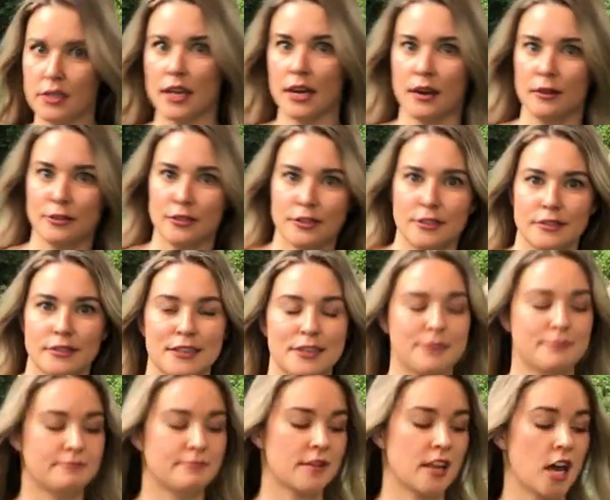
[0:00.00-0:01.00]
to encounter
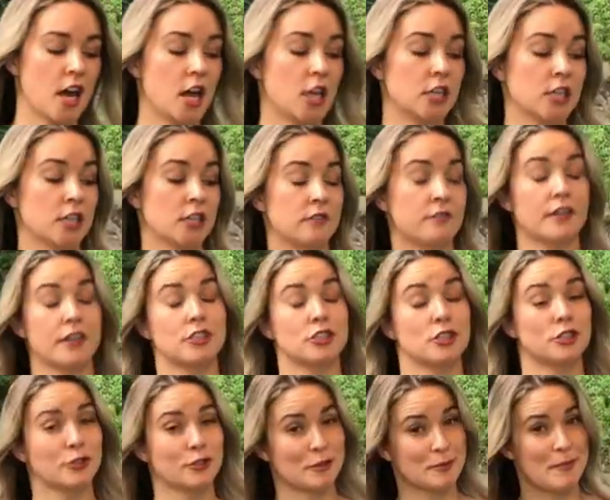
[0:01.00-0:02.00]
some
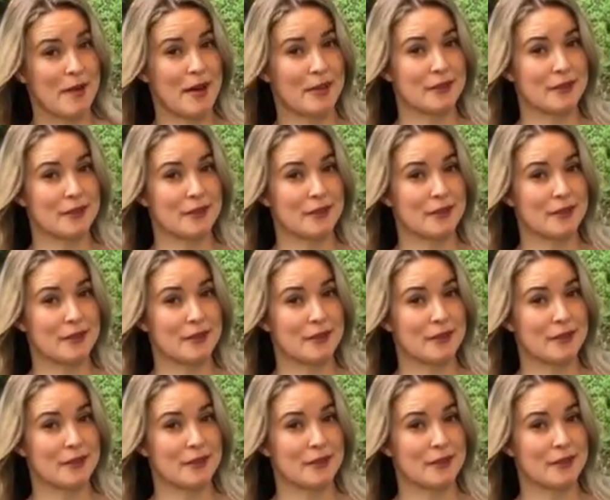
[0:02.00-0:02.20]
unconventional